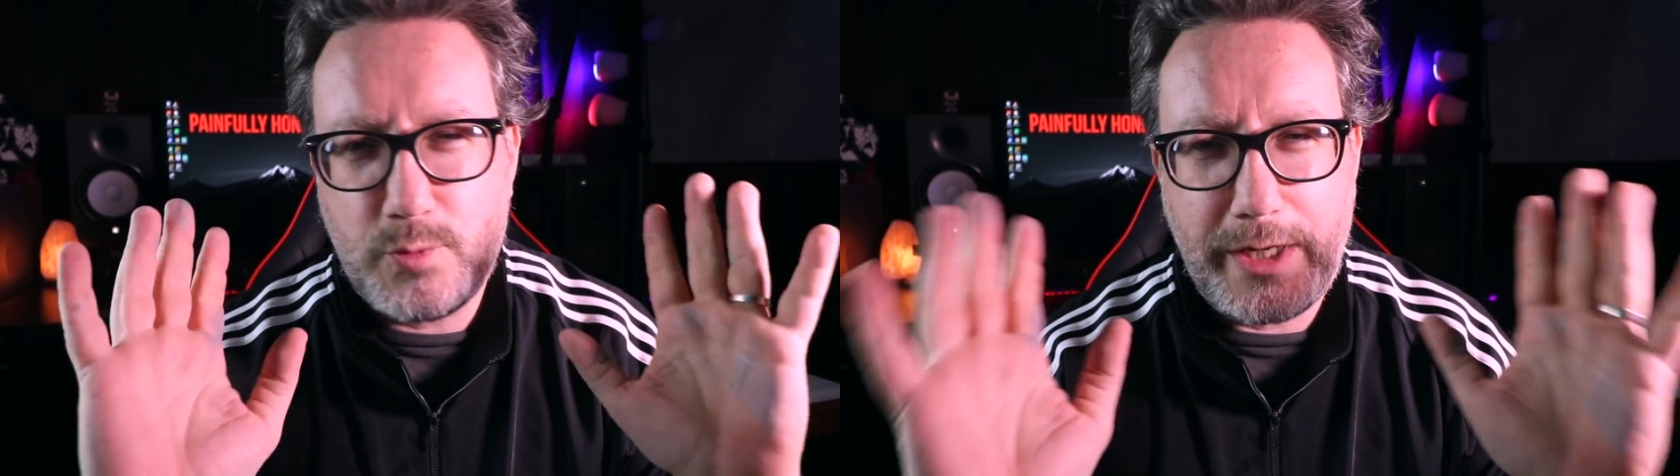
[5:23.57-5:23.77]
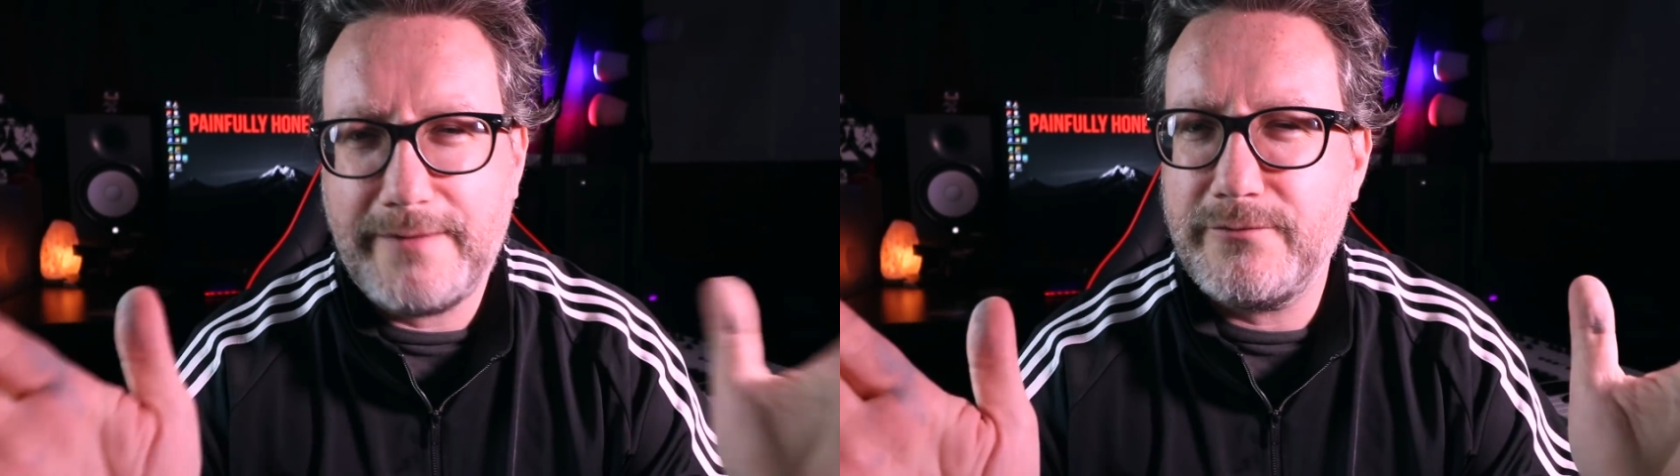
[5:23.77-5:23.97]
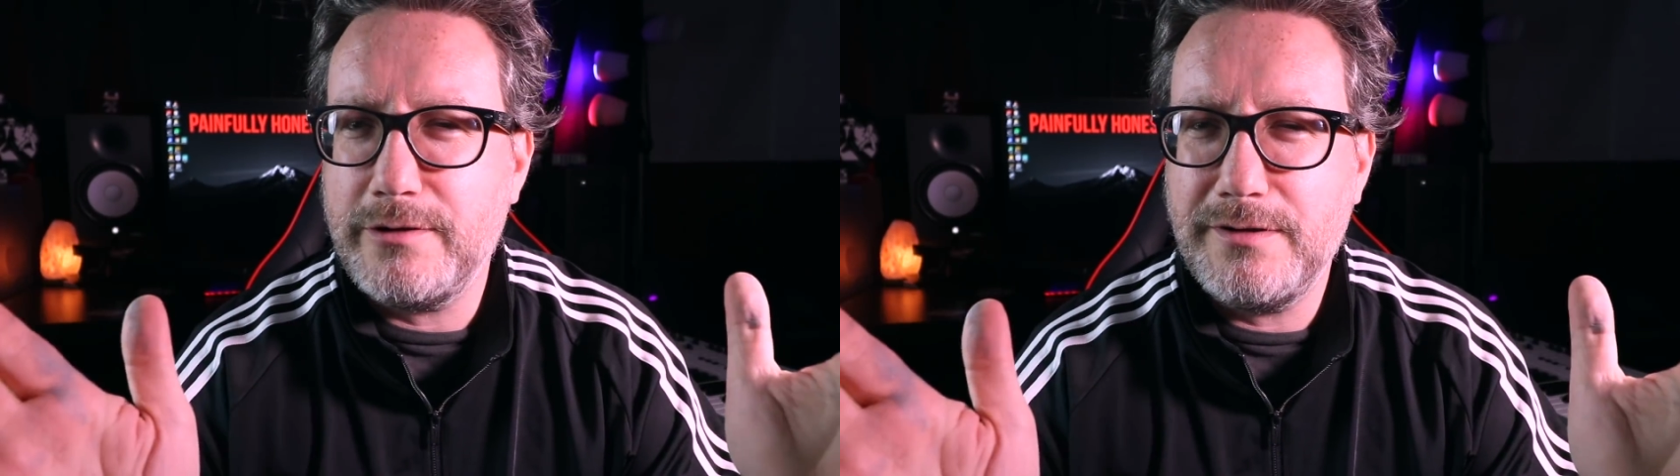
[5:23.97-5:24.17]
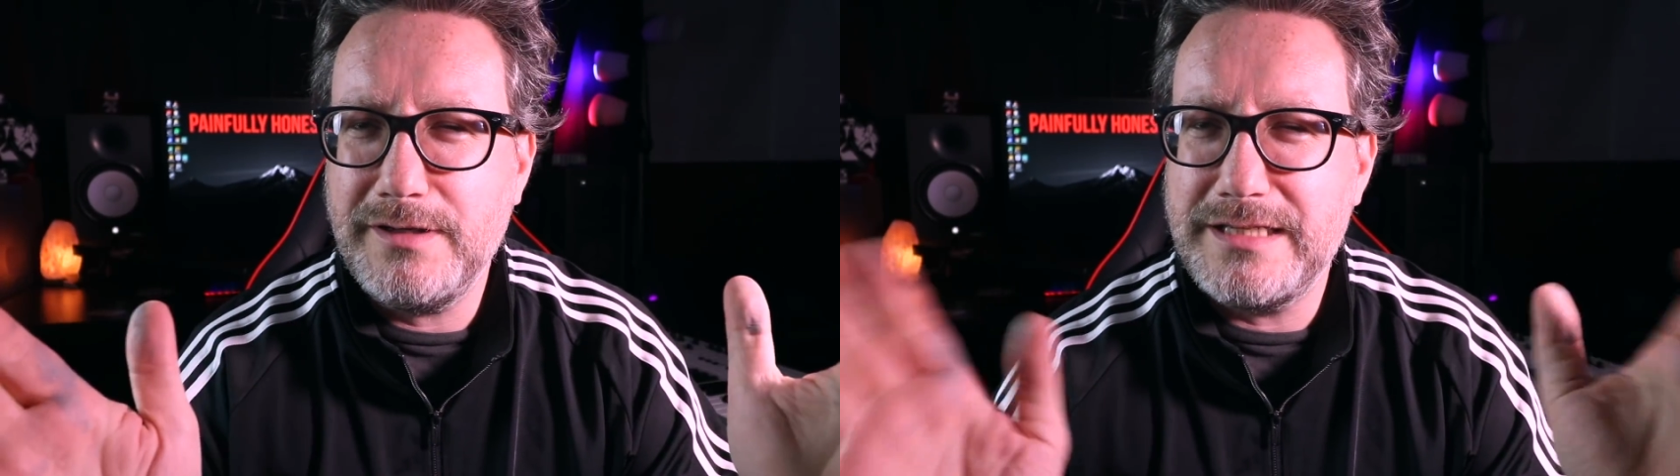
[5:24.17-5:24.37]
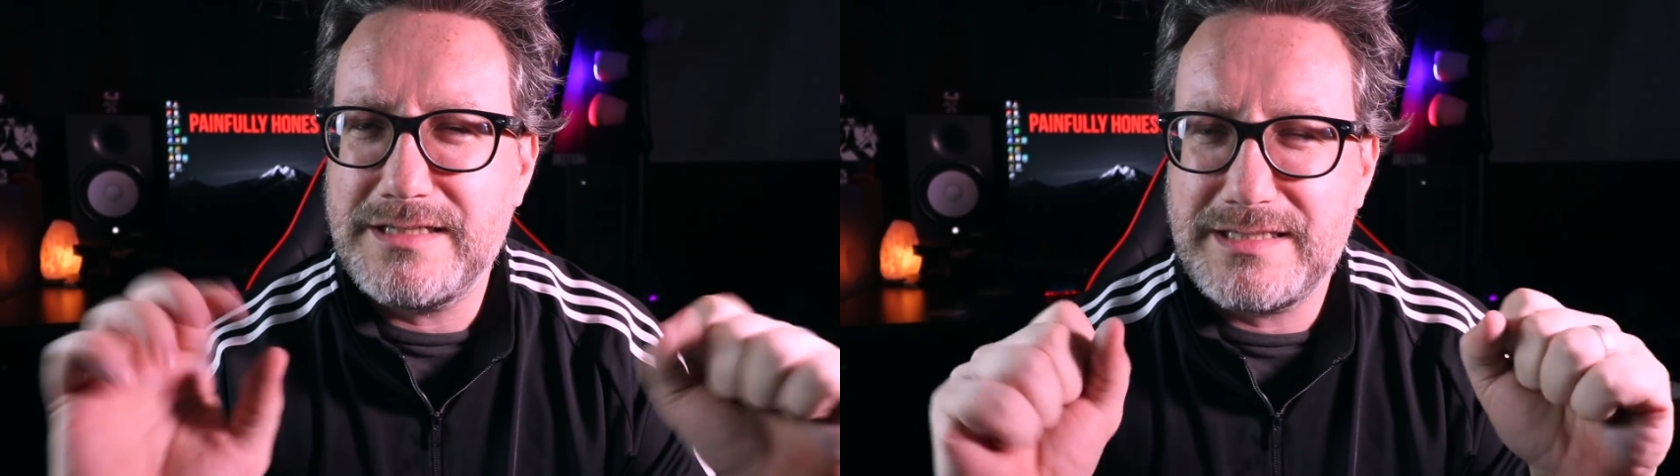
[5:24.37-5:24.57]
whatever
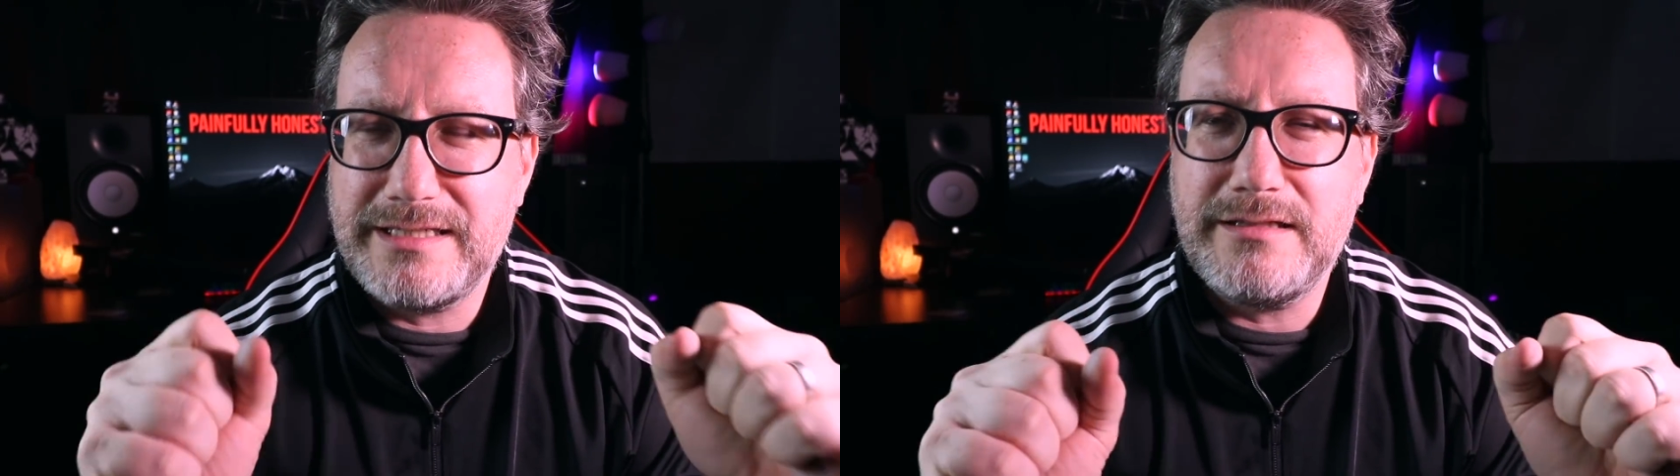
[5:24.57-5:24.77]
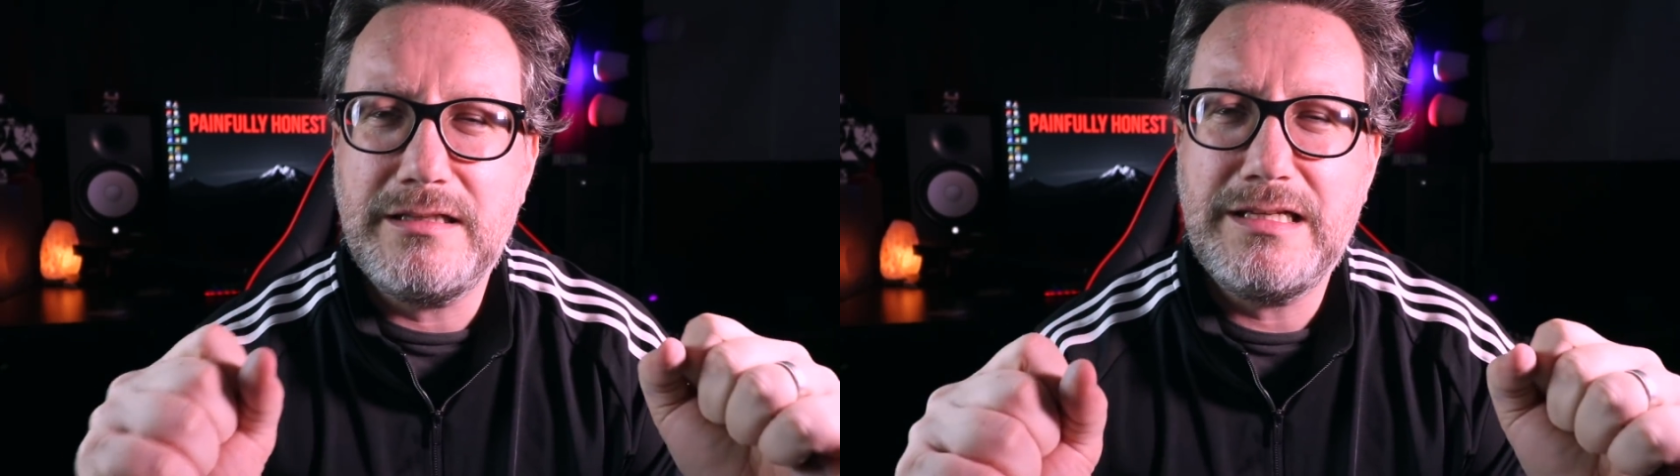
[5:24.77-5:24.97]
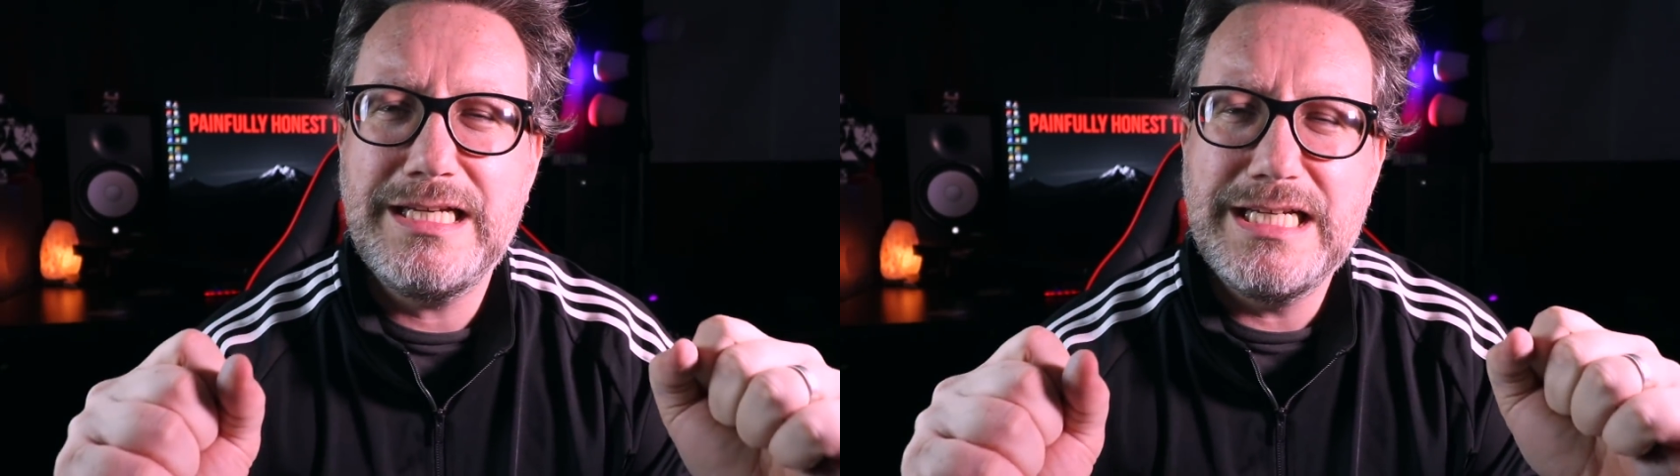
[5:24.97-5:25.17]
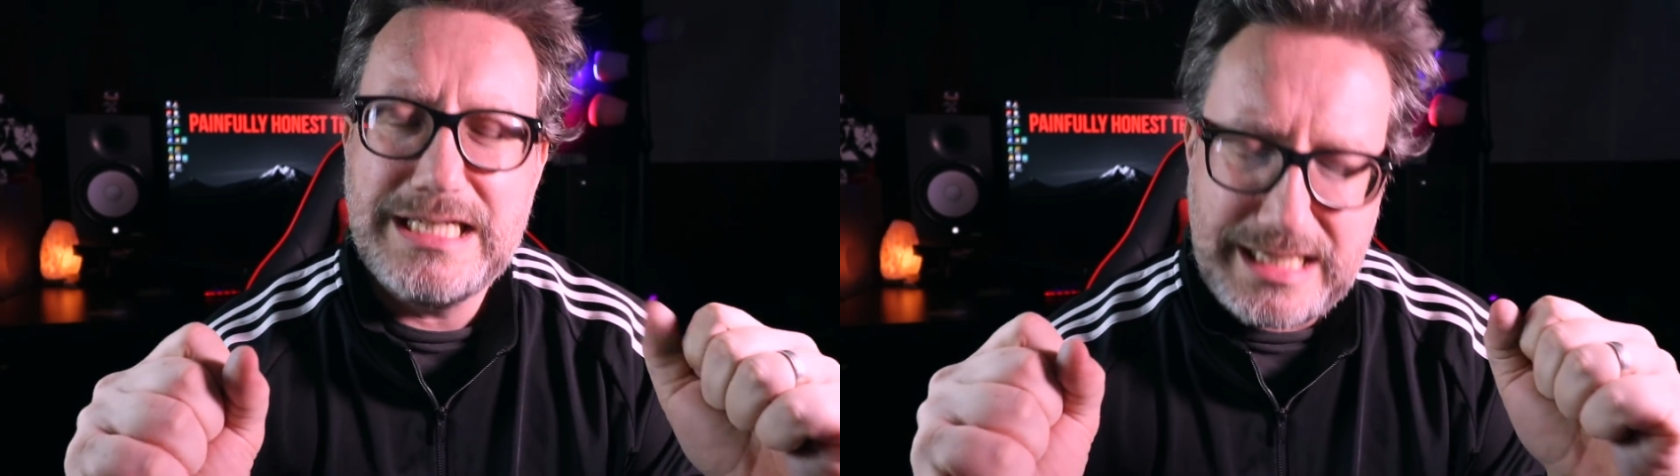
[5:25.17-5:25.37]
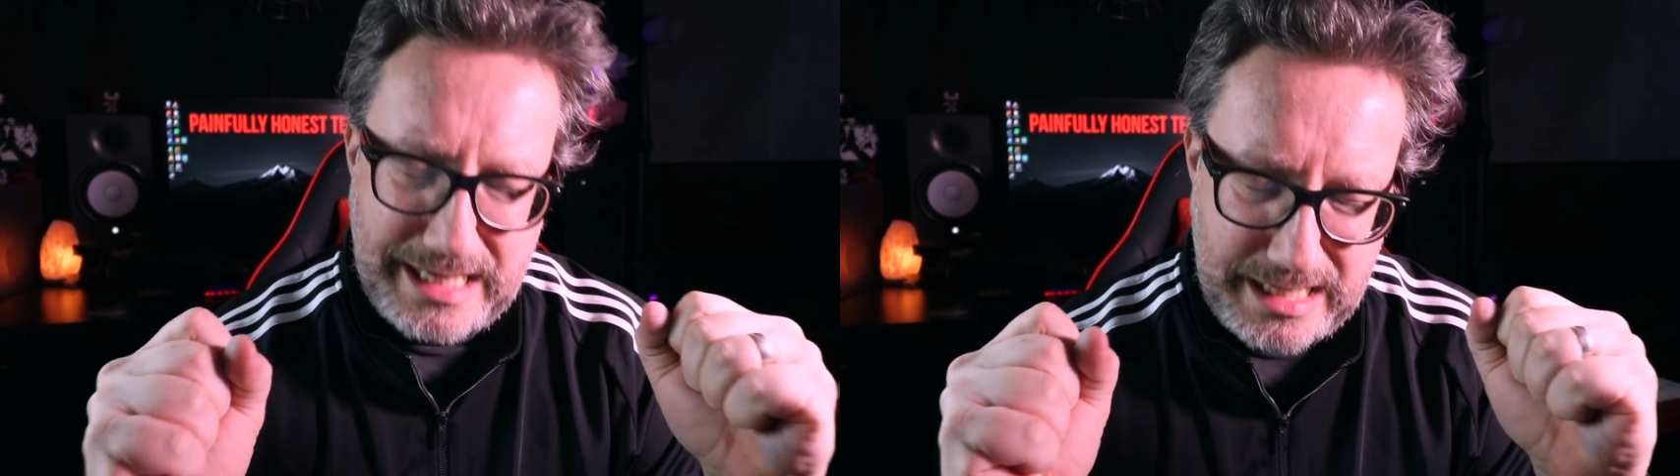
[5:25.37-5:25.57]
is still
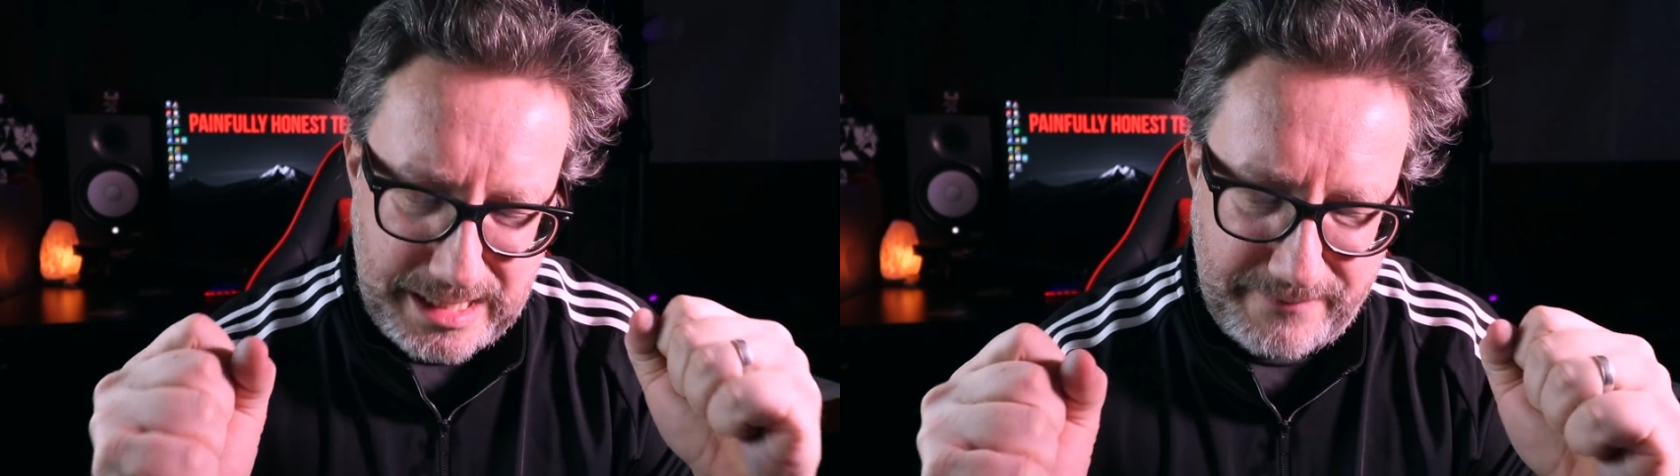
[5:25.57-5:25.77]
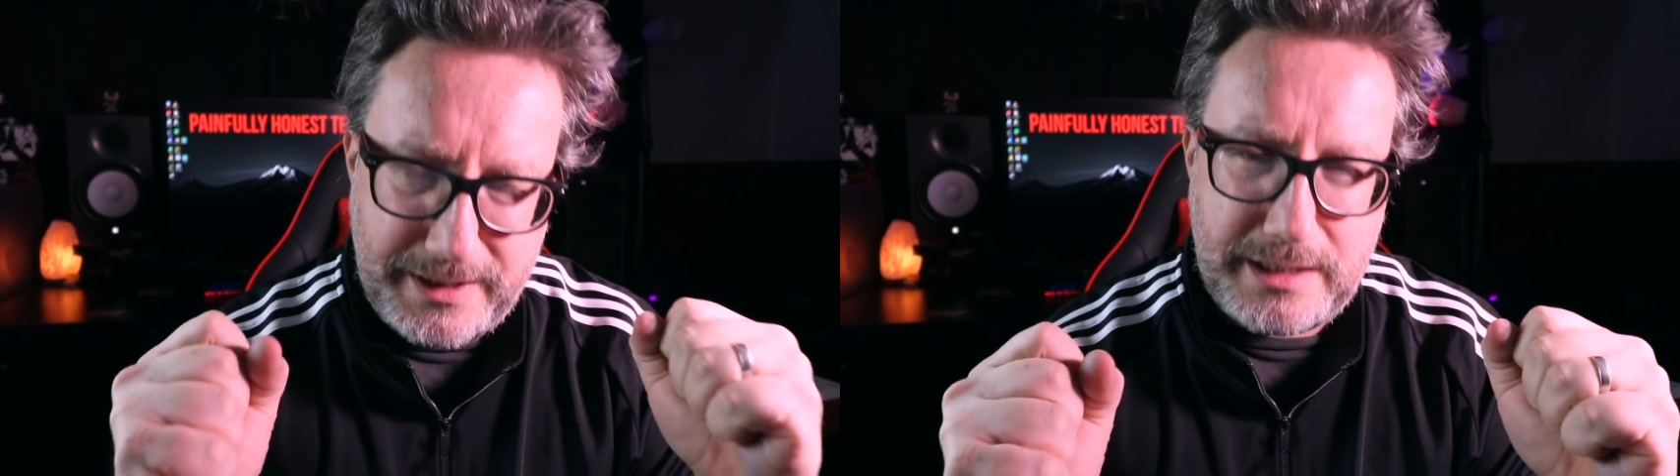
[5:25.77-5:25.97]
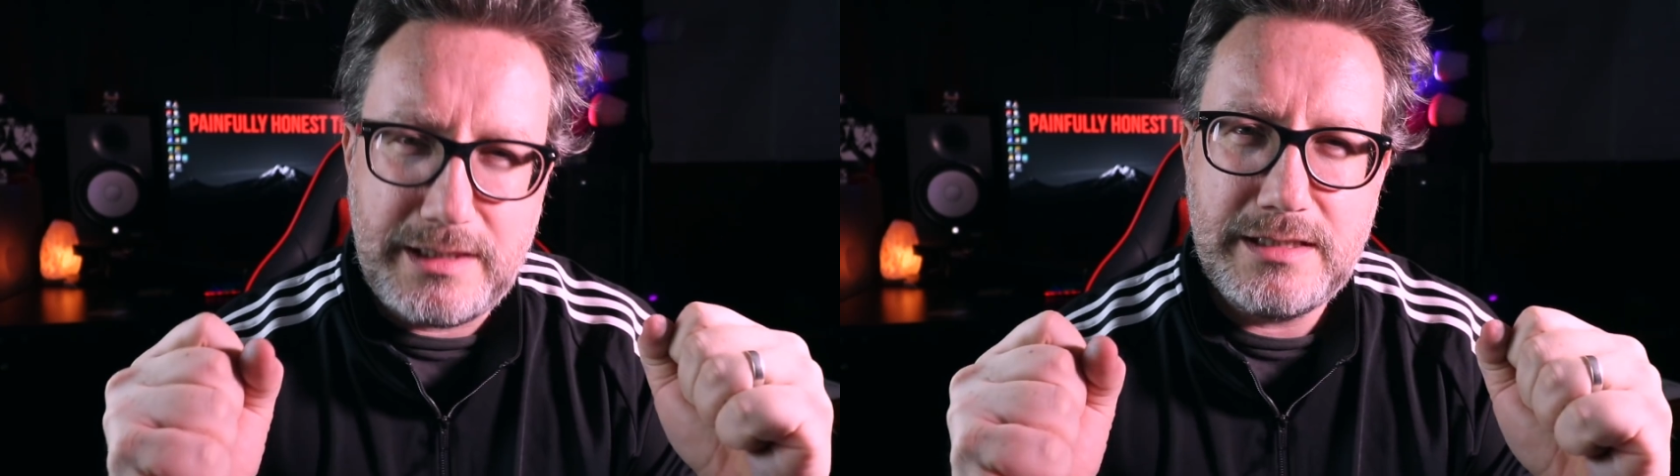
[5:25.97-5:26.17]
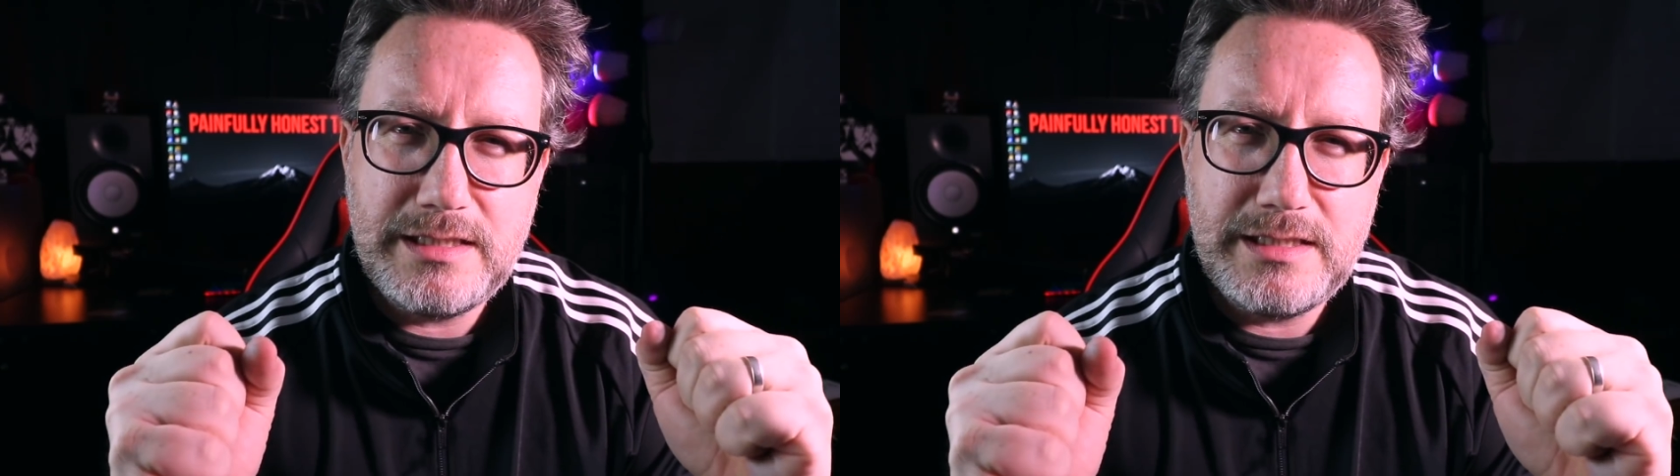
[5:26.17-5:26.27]
heavy